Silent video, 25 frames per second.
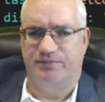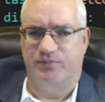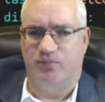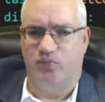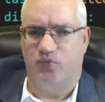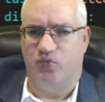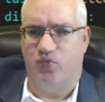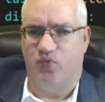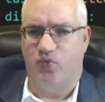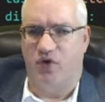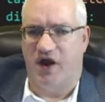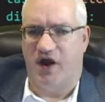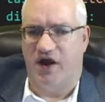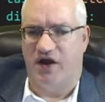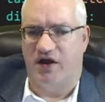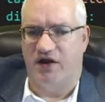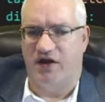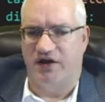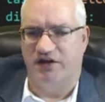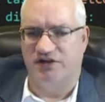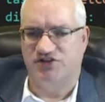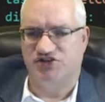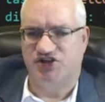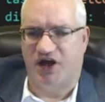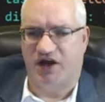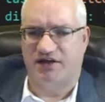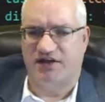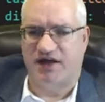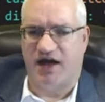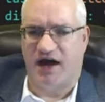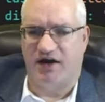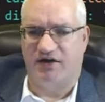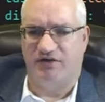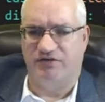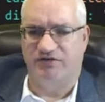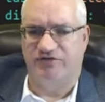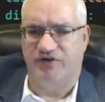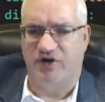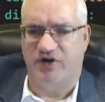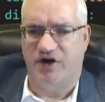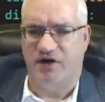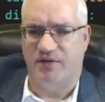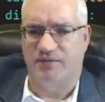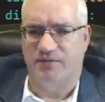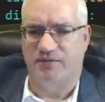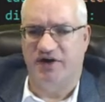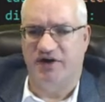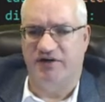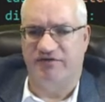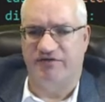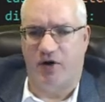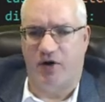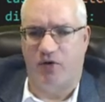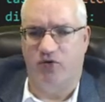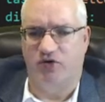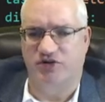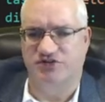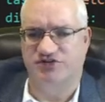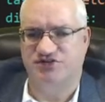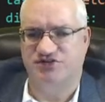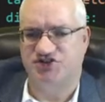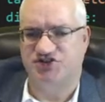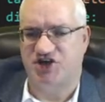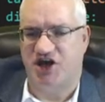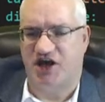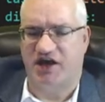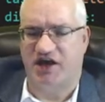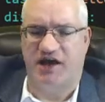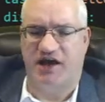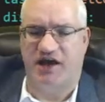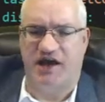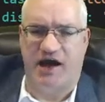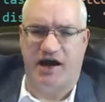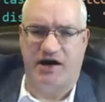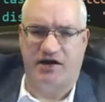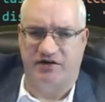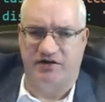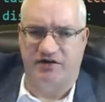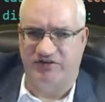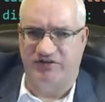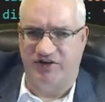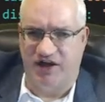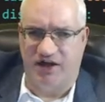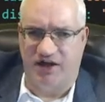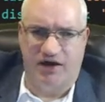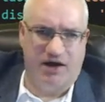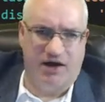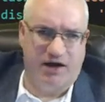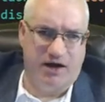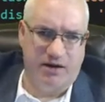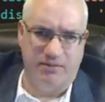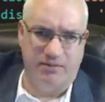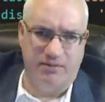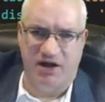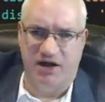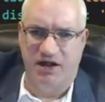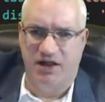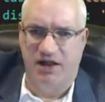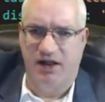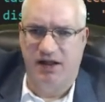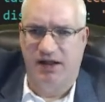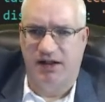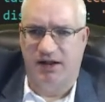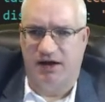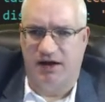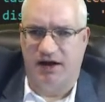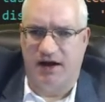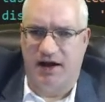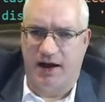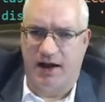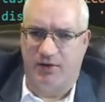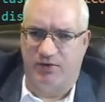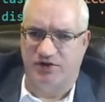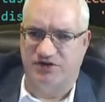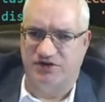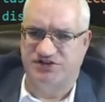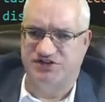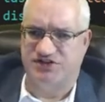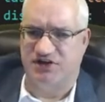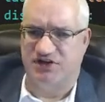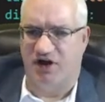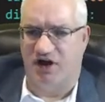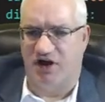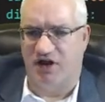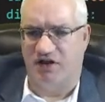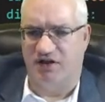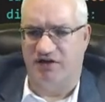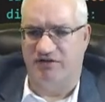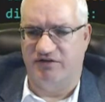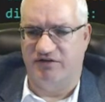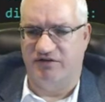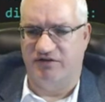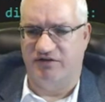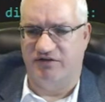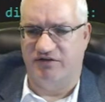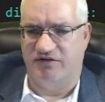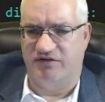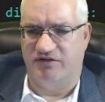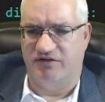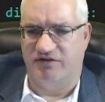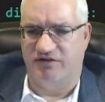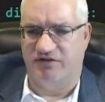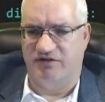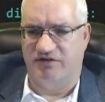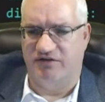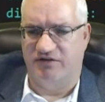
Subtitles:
where it checked out from. If I was checking out of GitHub, I would see all of the